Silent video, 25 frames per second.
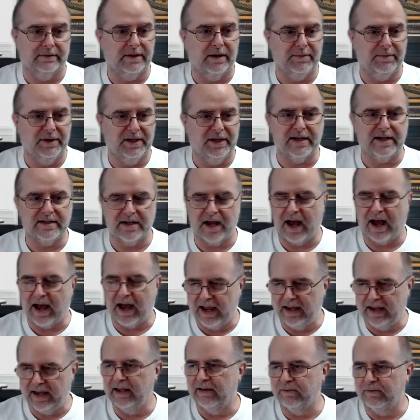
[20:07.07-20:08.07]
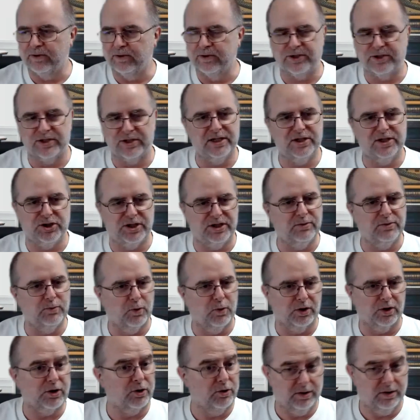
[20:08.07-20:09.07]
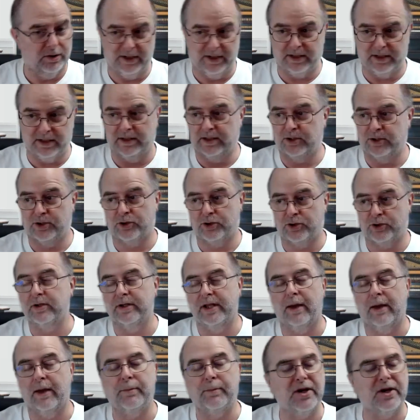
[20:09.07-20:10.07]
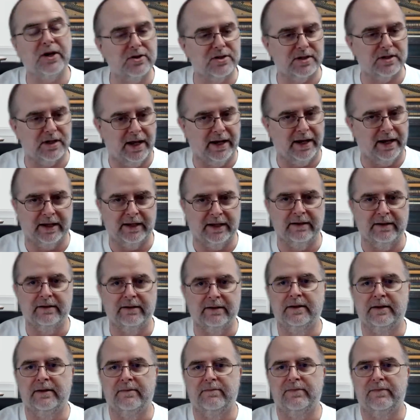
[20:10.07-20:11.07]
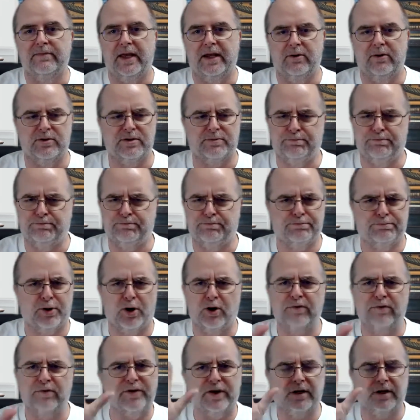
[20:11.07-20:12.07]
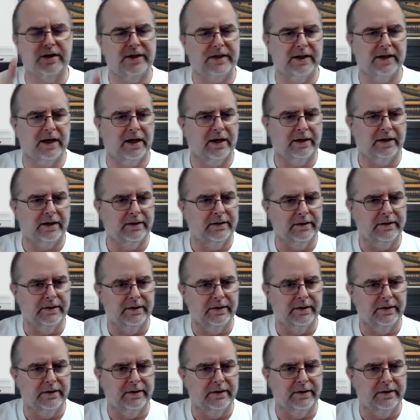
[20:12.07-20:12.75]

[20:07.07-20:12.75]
I mean, that's high level CG work, or at least it certainly appears like it. And it was perfectly done.